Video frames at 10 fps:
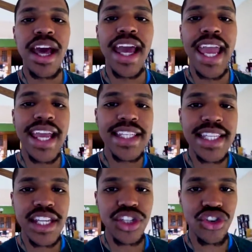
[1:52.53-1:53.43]
an end to
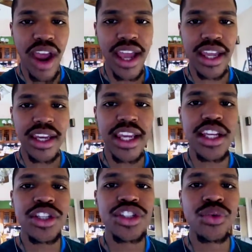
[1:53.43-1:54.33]
this dragon. He
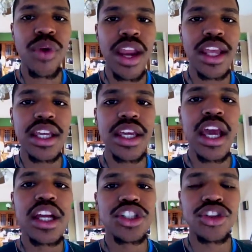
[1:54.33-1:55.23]
is ready
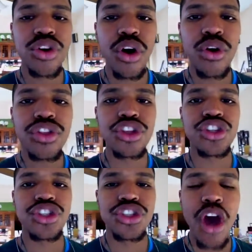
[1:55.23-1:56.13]
to throw the
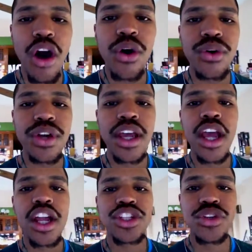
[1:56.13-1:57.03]
stone
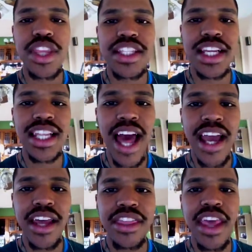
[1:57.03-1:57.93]
to this
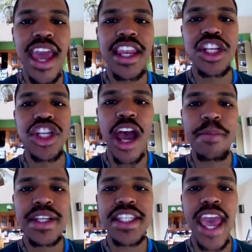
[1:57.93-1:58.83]
Goliath and to chop
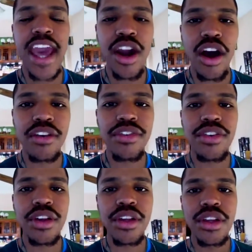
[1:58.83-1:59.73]
its head off.
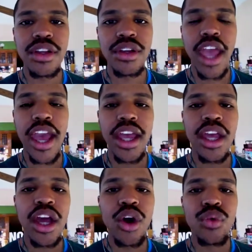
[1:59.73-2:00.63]
Okay?
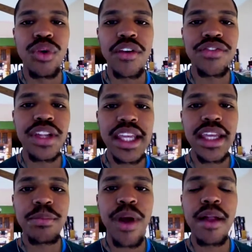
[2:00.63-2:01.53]

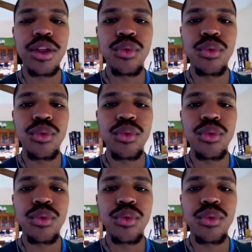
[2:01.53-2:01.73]
Roughly, probably